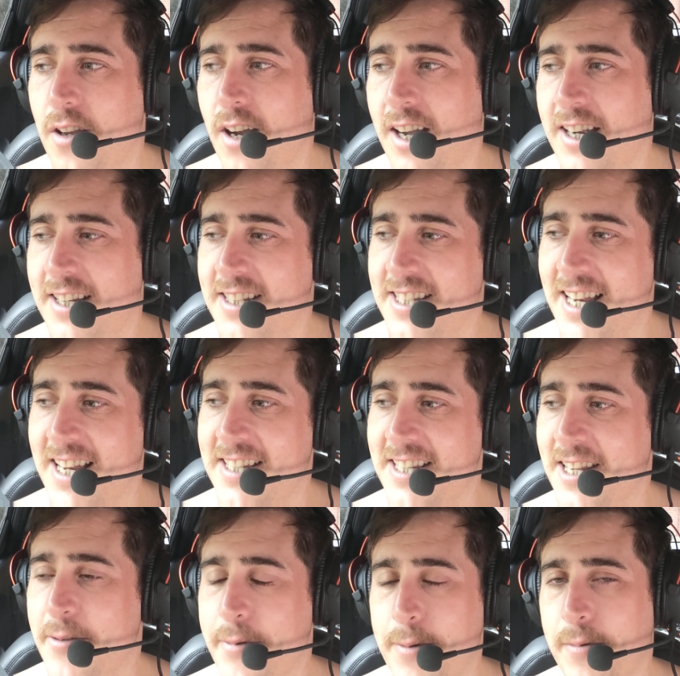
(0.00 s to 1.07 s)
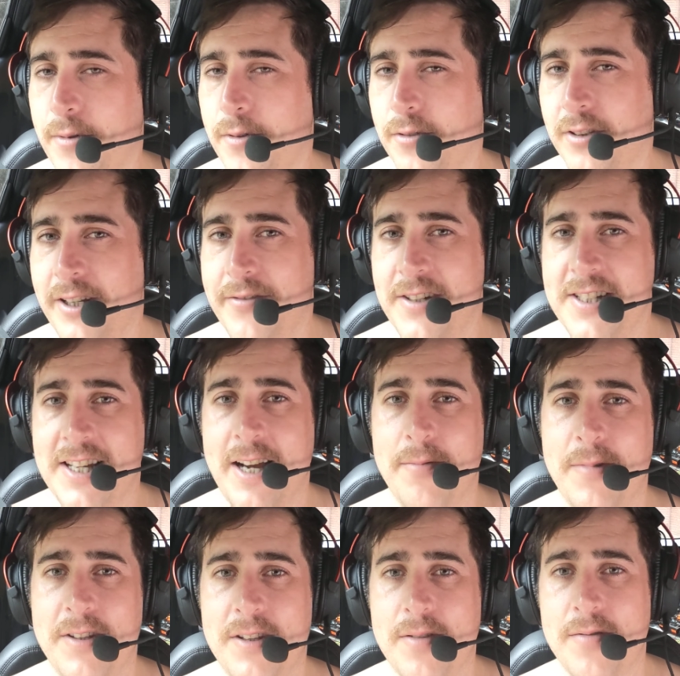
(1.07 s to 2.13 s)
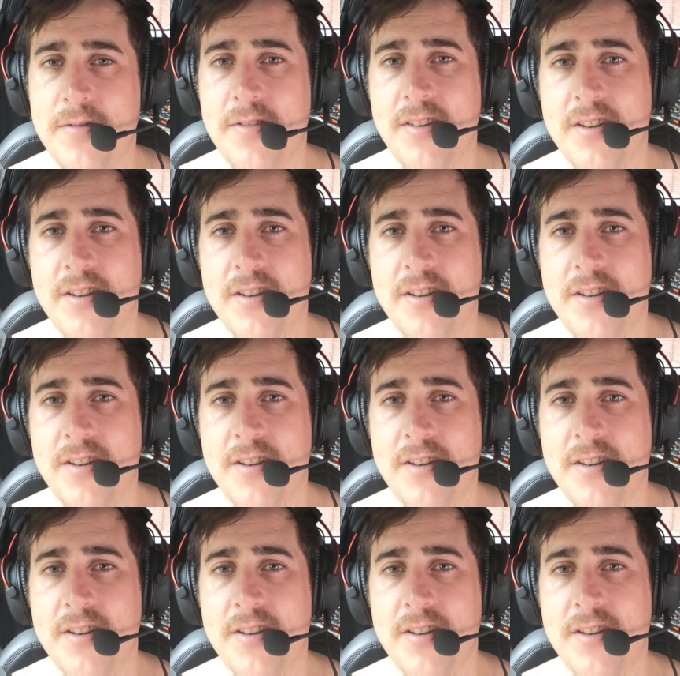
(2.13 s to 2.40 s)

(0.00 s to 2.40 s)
I can say it's other people let me down, but the